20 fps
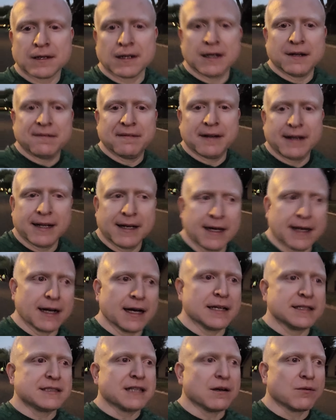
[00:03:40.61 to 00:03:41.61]
and
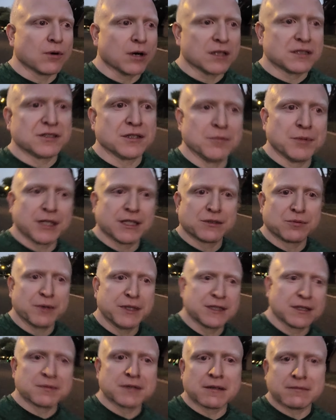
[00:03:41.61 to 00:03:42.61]
I say want to because we
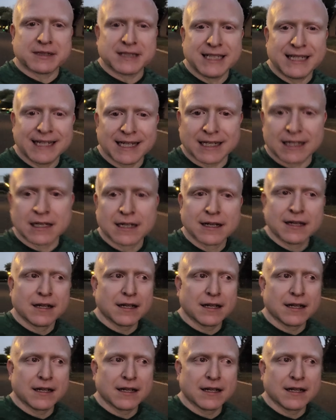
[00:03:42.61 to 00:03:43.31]
sometimes seek it.